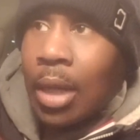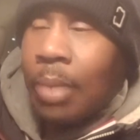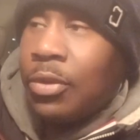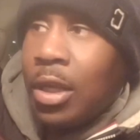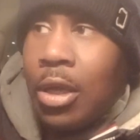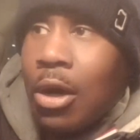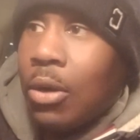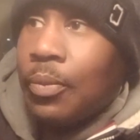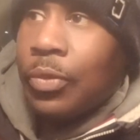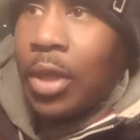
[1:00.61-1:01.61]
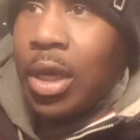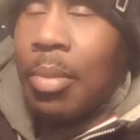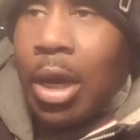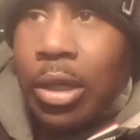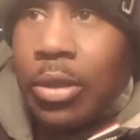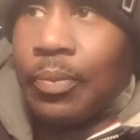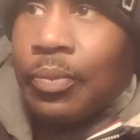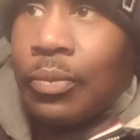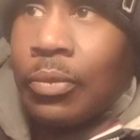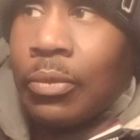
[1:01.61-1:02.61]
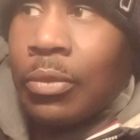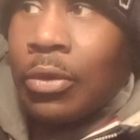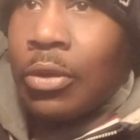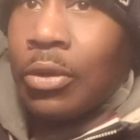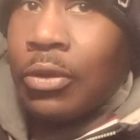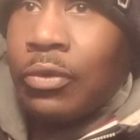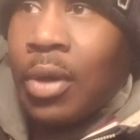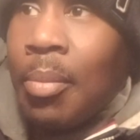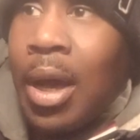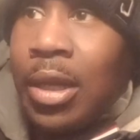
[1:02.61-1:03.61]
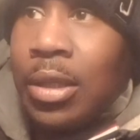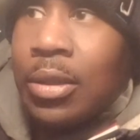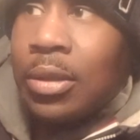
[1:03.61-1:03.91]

I'm telling y'all, think about it somebody